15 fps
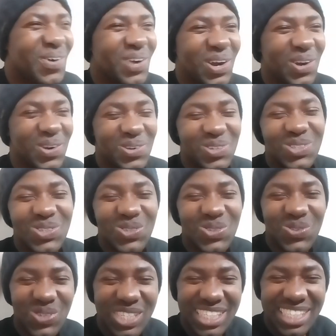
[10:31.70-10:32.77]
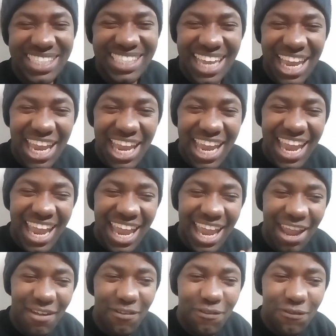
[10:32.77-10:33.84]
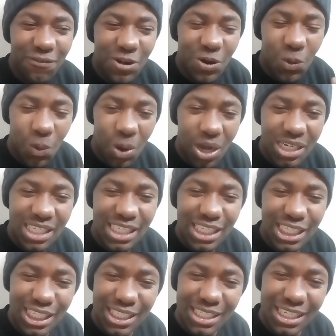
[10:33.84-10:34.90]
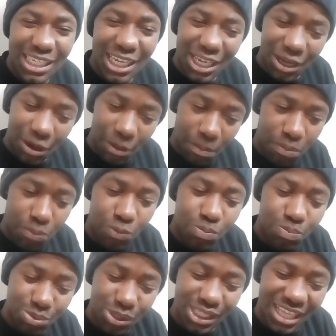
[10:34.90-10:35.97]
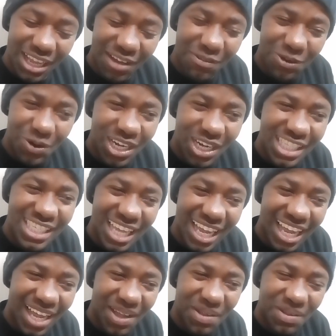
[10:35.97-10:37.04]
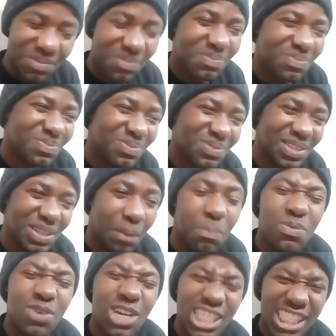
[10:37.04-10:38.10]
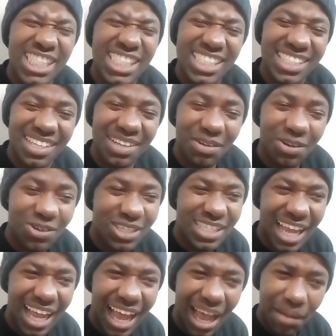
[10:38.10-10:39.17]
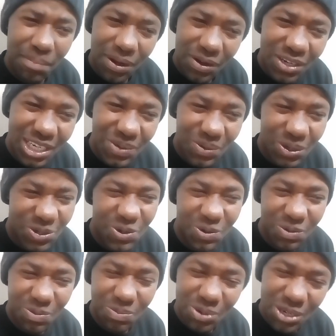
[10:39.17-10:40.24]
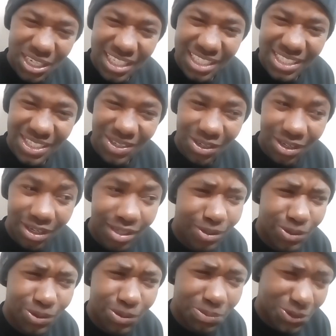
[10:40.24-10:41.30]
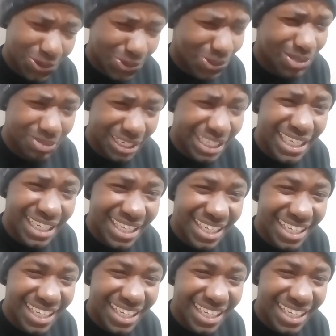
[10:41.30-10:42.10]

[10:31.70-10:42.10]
We are going to squeeze everyone's boobs, everyone's breasts. Because apparently when you're pregnant, you produce milk.